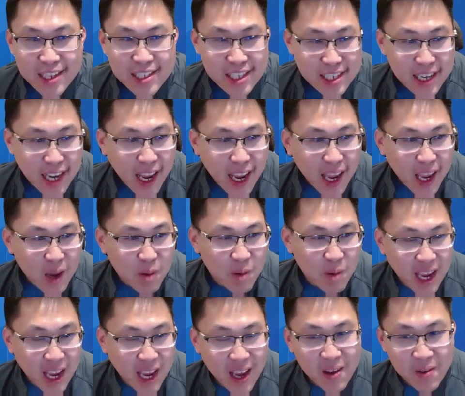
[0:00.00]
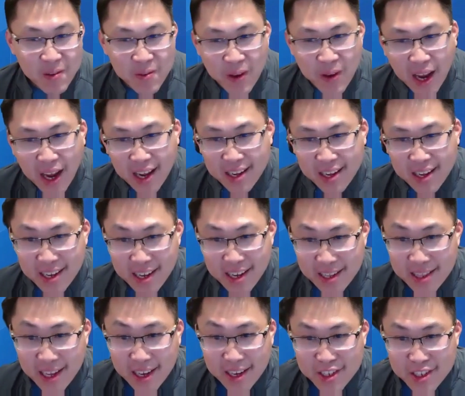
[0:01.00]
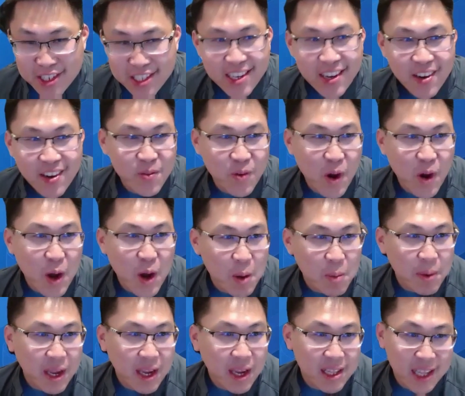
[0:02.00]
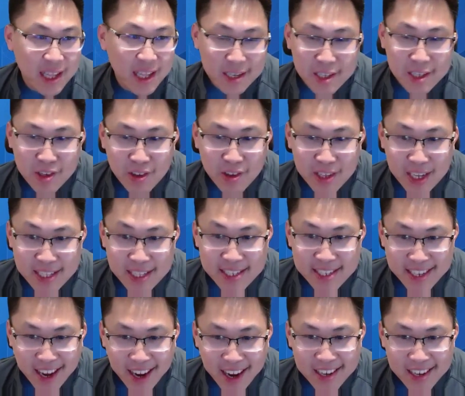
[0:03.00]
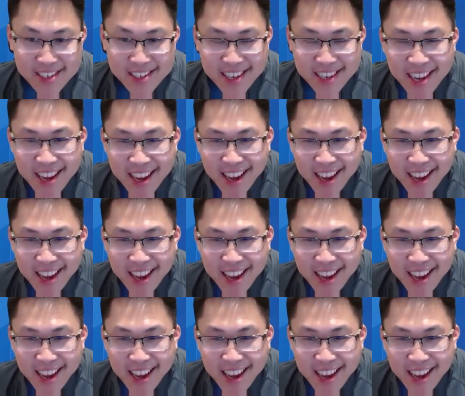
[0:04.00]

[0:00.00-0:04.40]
Today we have Nikhilesh from Helical Insight.